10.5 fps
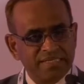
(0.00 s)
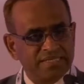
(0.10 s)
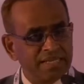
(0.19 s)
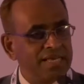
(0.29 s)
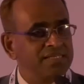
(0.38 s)
is
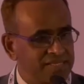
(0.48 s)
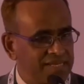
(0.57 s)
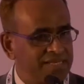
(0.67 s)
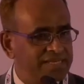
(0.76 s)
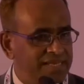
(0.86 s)
still
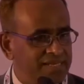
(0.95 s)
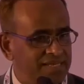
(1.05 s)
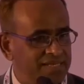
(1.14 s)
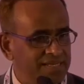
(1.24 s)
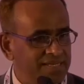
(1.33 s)

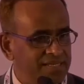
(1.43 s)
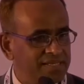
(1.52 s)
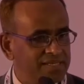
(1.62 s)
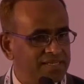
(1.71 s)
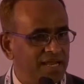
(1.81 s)
uncertain
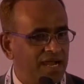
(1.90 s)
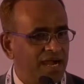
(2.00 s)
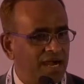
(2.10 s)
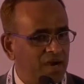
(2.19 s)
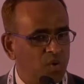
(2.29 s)
that
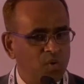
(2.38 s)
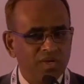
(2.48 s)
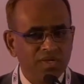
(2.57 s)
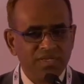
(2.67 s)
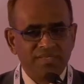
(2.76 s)

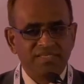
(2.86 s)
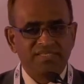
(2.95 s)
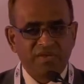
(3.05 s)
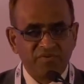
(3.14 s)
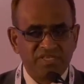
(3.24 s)
how the
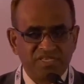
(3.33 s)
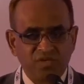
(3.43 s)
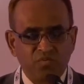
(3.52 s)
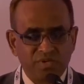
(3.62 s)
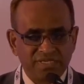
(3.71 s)
Seven
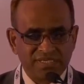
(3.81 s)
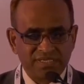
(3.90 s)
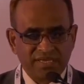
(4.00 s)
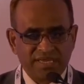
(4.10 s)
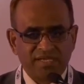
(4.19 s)
Sea was
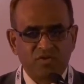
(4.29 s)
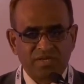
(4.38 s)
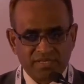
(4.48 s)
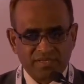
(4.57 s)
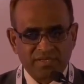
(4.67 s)

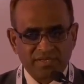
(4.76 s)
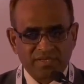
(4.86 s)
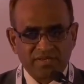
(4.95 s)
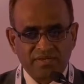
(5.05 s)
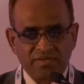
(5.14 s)
actually
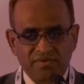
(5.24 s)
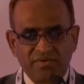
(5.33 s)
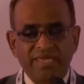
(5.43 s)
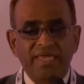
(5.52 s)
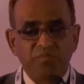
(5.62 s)

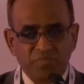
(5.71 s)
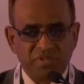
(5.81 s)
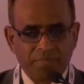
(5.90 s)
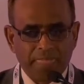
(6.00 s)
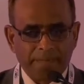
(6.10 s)
named.
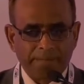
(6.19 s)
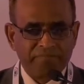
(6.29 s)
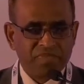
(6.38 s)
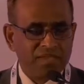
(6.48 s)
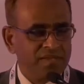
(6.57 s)

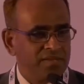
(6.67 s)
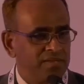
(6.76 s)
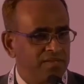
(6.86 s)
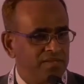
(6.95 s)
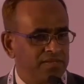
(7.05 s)

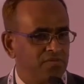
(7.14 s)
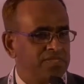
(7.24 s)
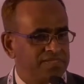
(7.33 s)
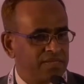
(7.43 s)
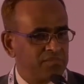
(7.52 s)
It
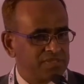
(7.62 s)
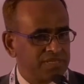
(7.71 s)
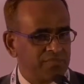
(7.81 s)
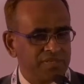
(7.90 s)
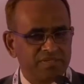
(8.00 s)
was
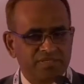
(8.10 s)
some,